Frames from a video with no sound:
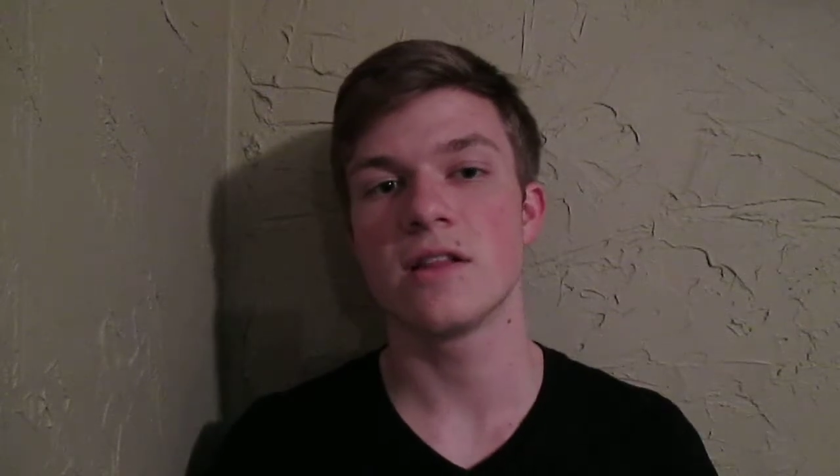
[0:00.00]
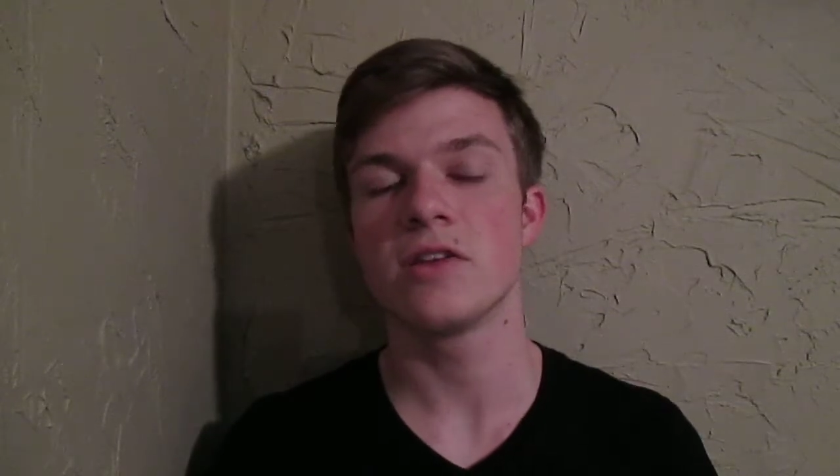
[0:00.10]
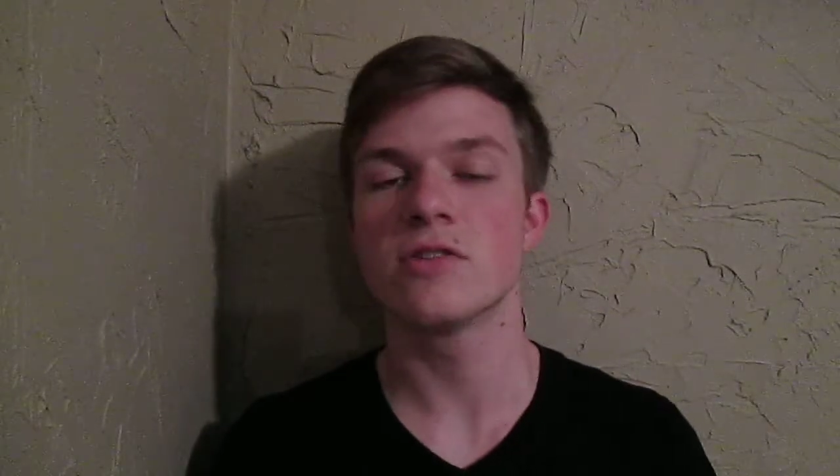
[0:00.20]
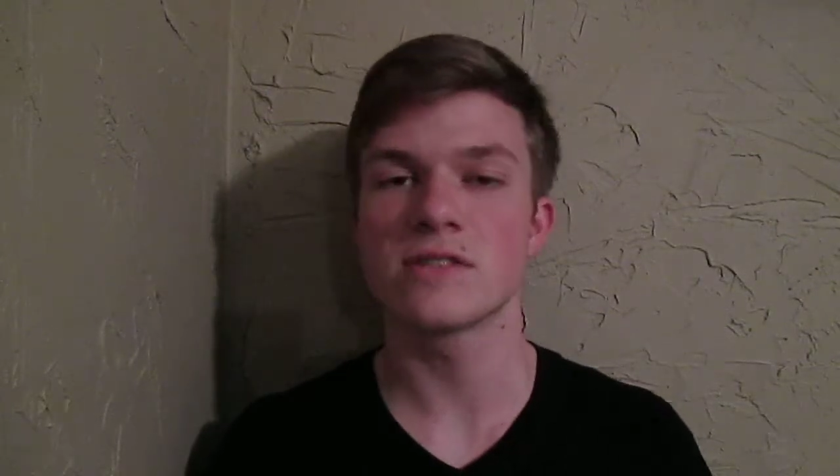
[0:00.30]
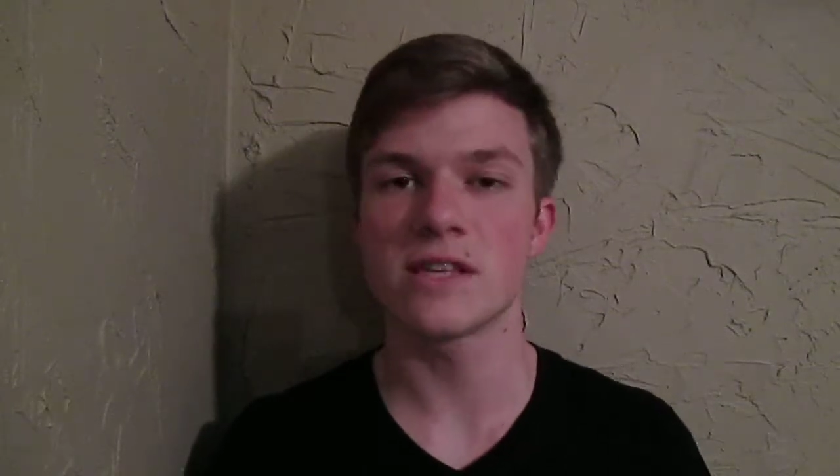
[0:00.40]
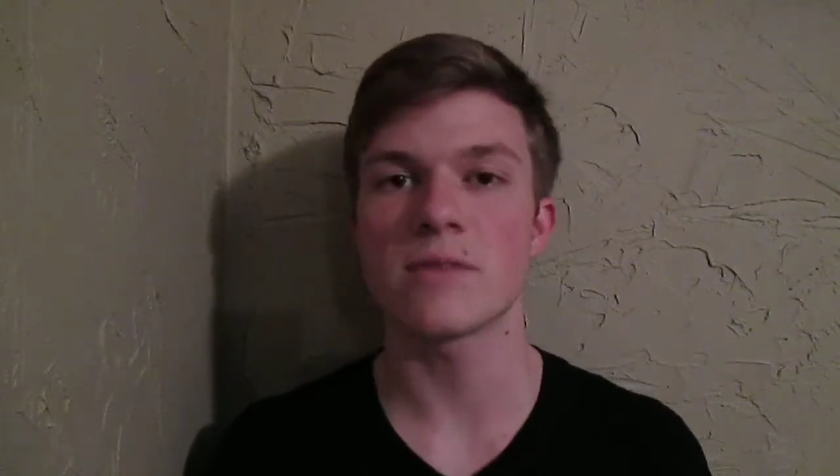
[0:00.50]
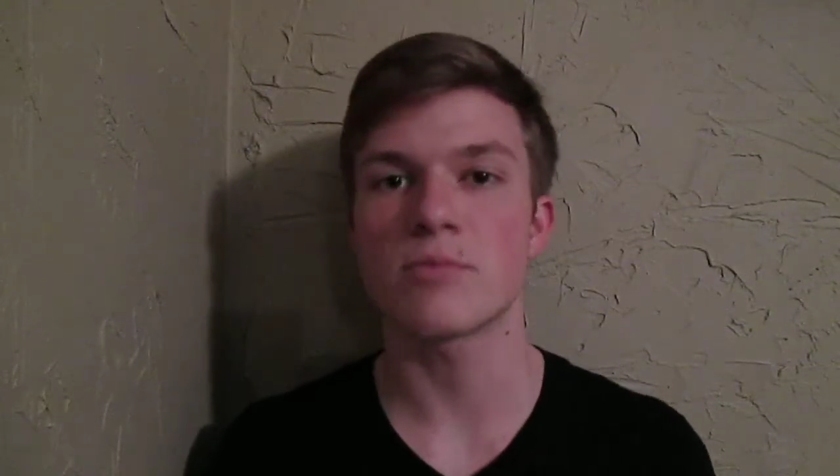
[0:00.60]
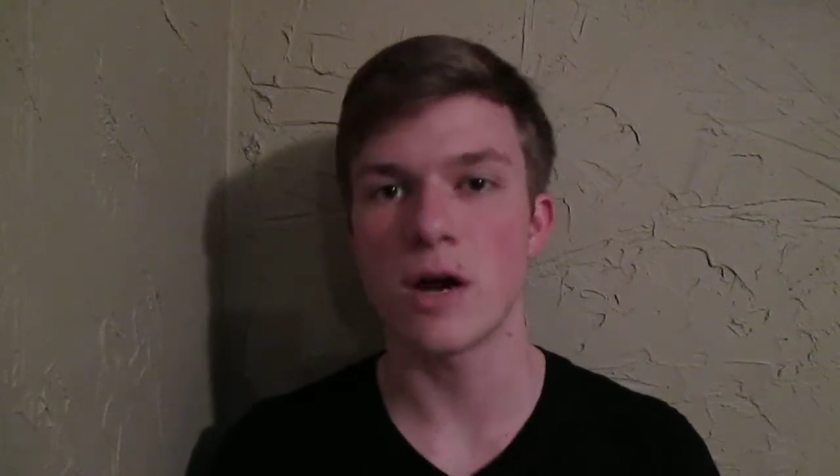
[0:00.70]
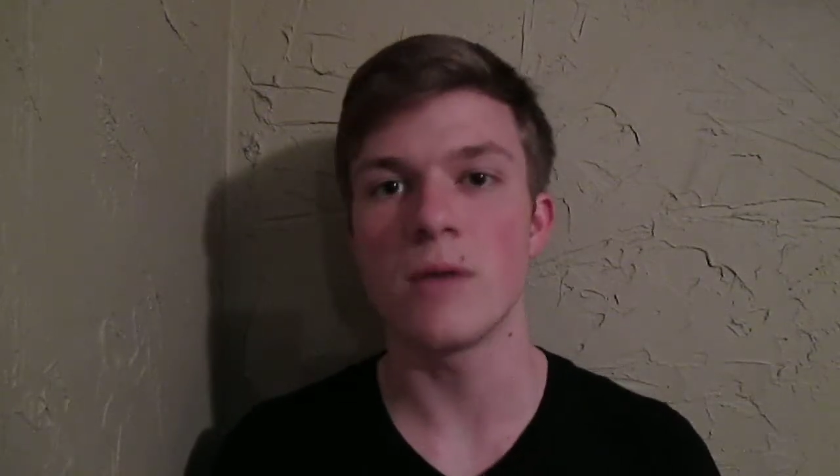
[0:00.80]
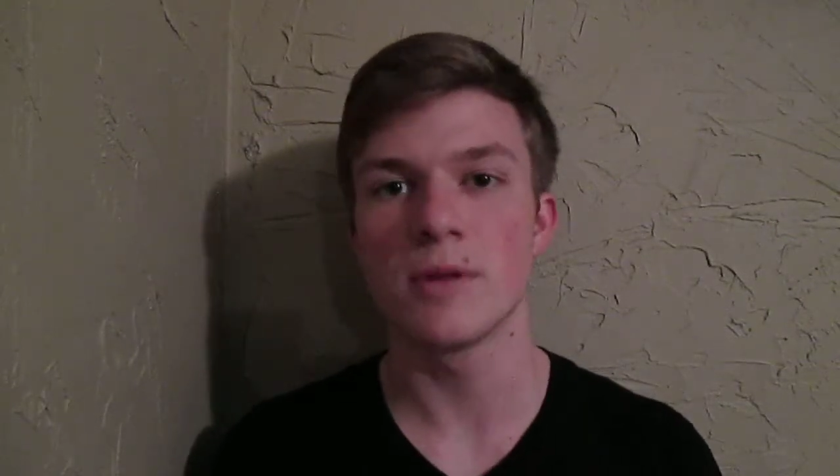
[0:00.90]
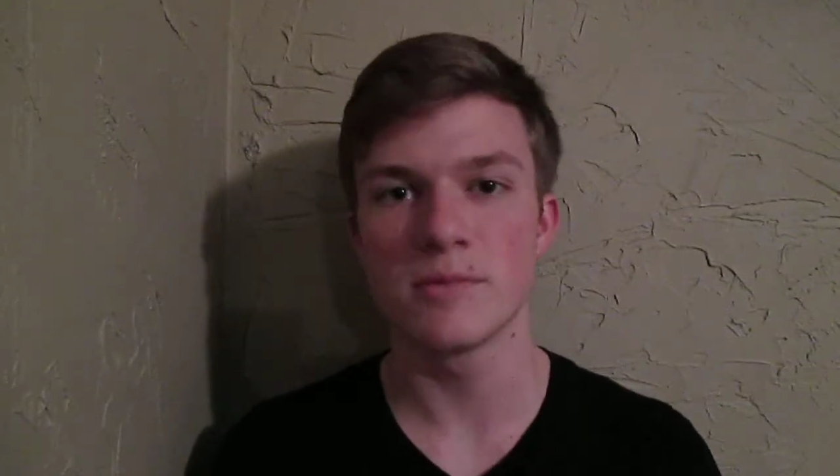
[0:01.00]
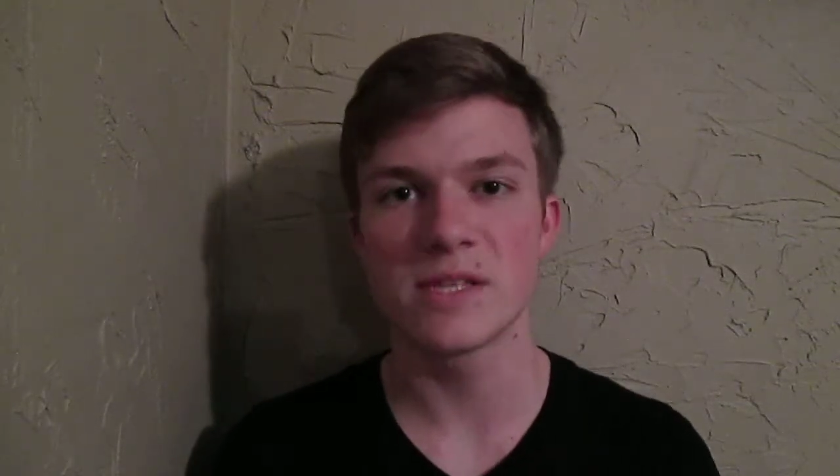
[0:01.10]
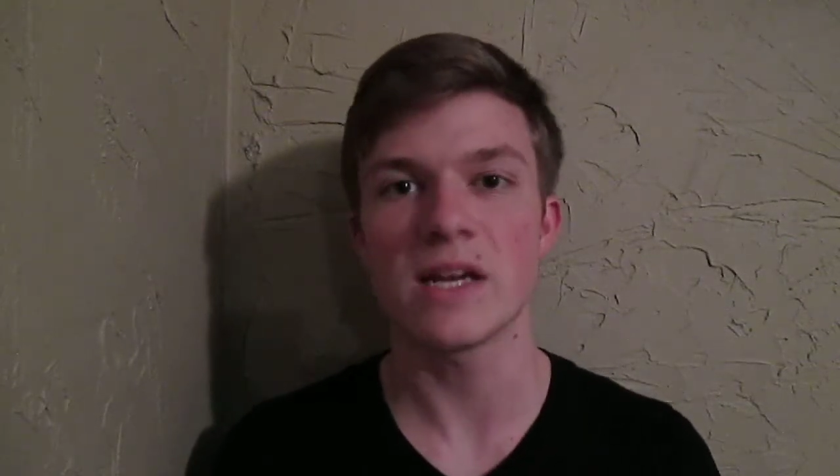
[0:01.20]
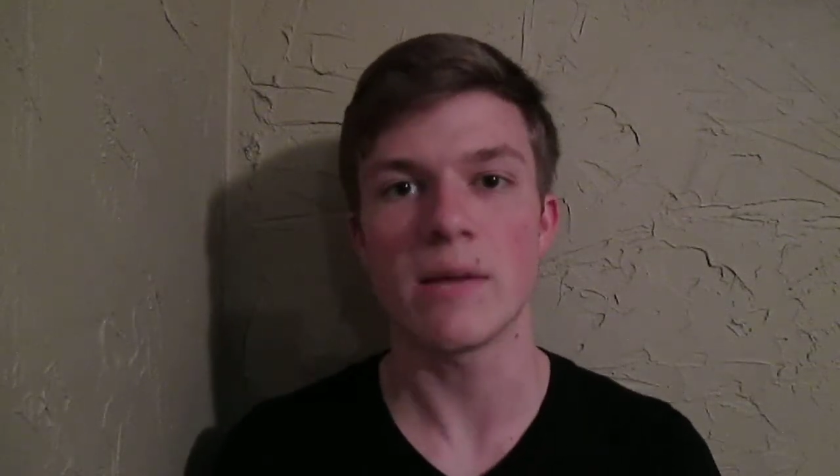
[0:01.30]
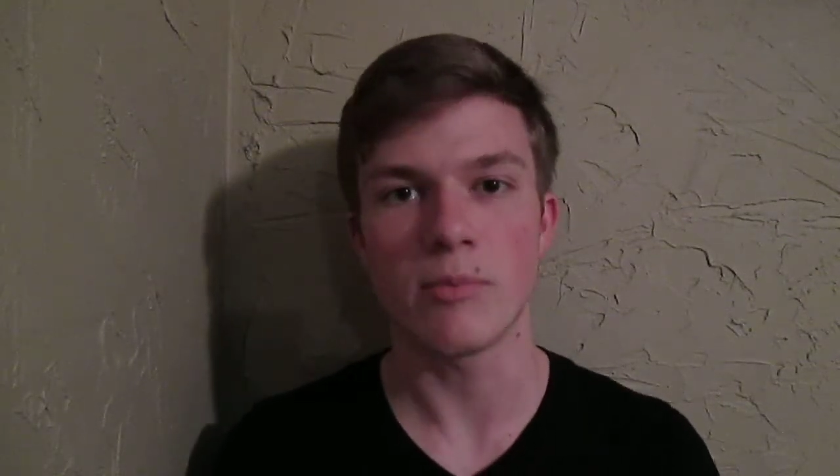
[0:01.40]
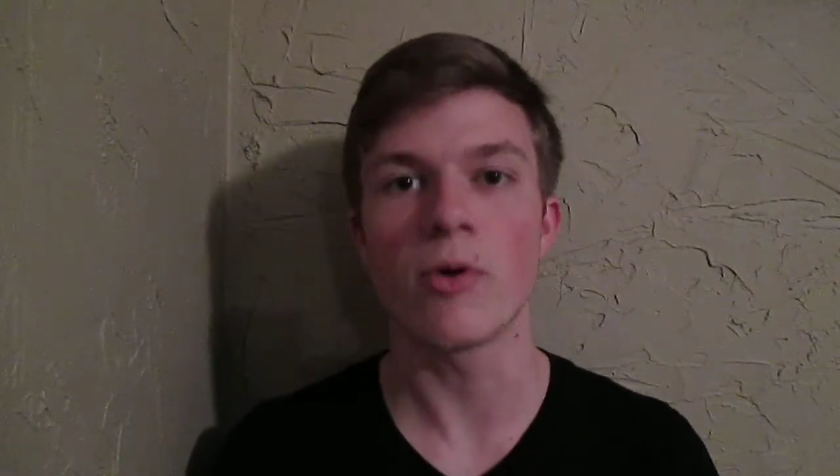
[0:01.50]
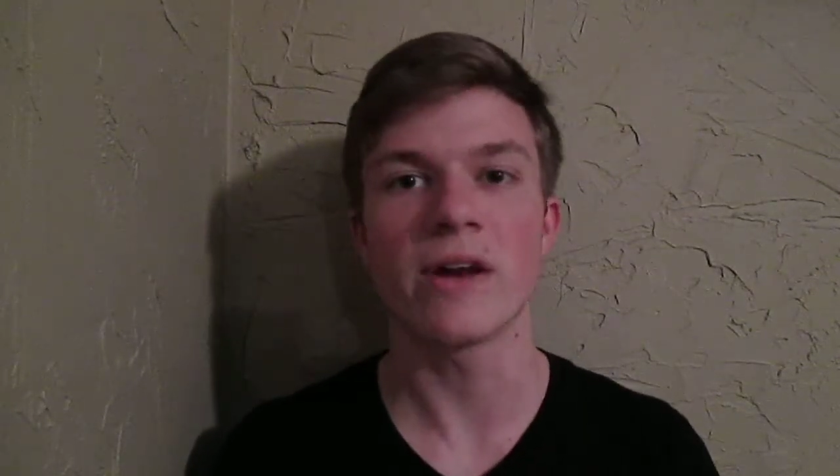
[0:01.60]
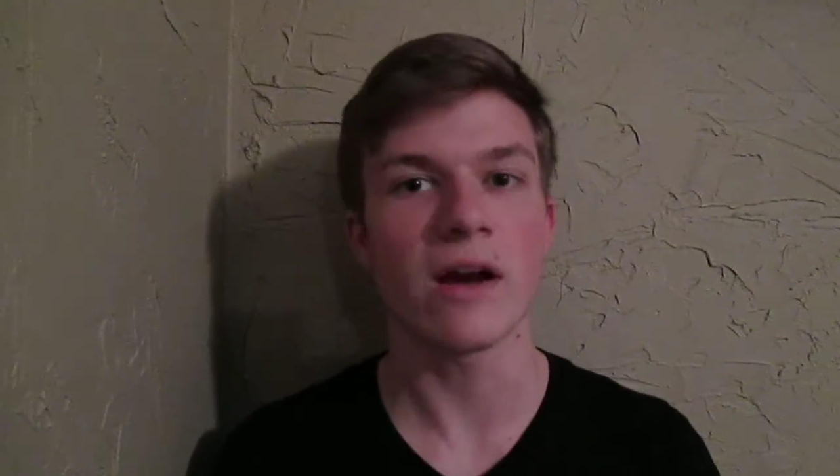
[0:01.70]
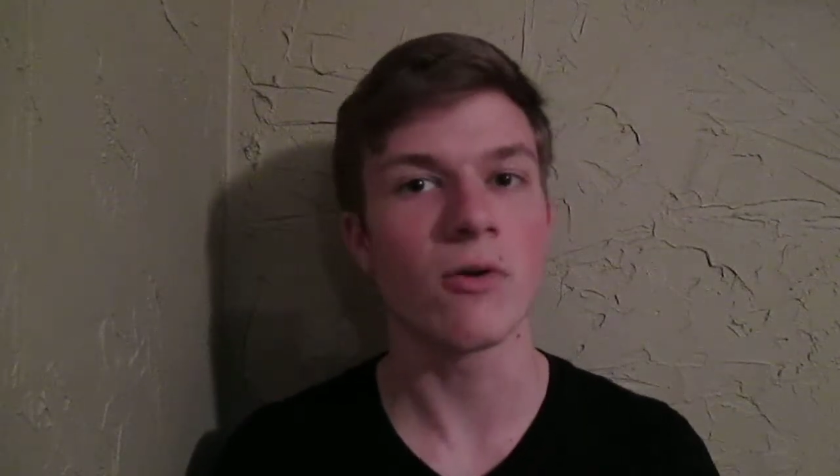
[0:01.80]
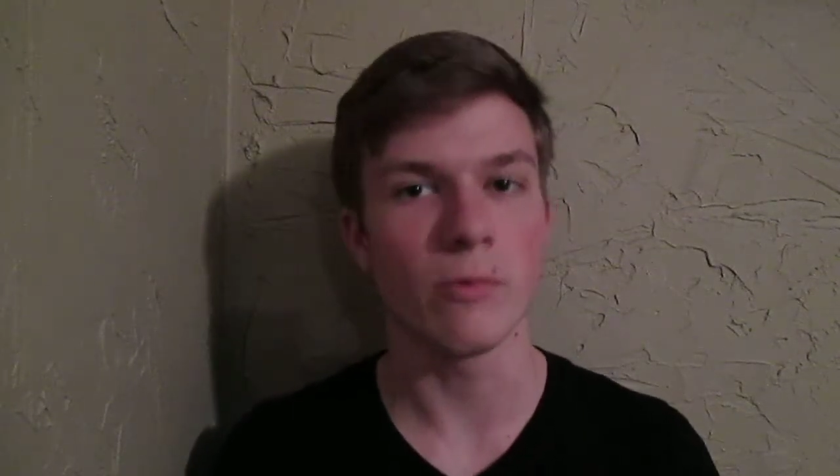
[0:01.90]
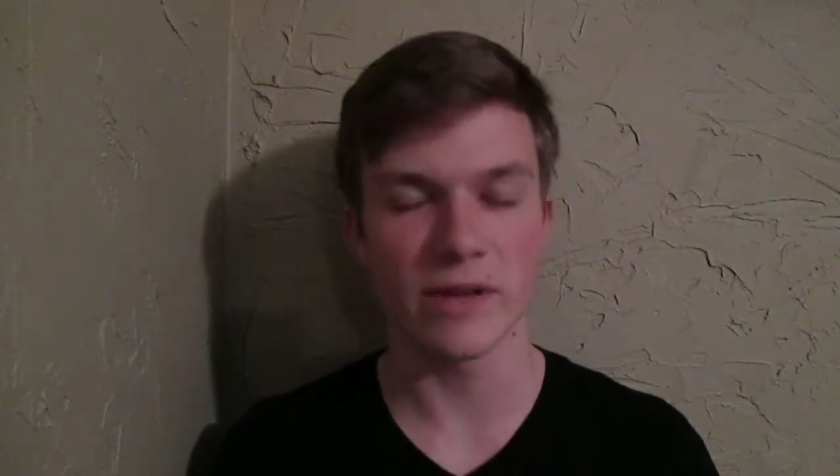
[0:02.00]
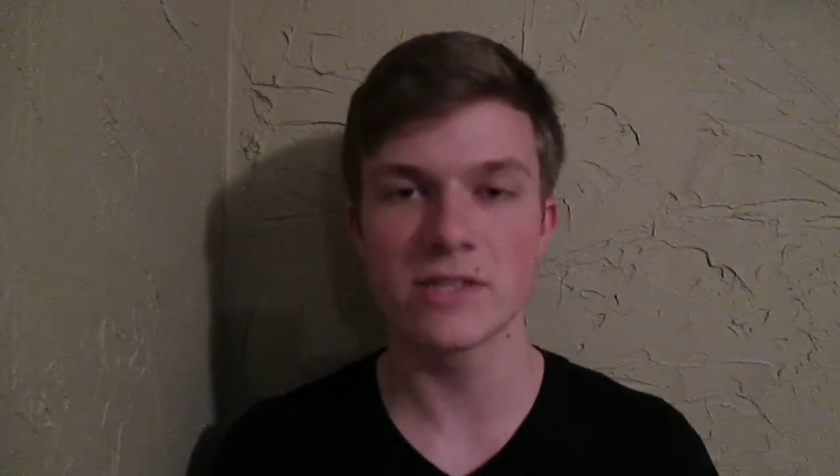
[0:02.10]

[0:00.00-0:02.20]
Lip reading: you'll see the problems that I point out with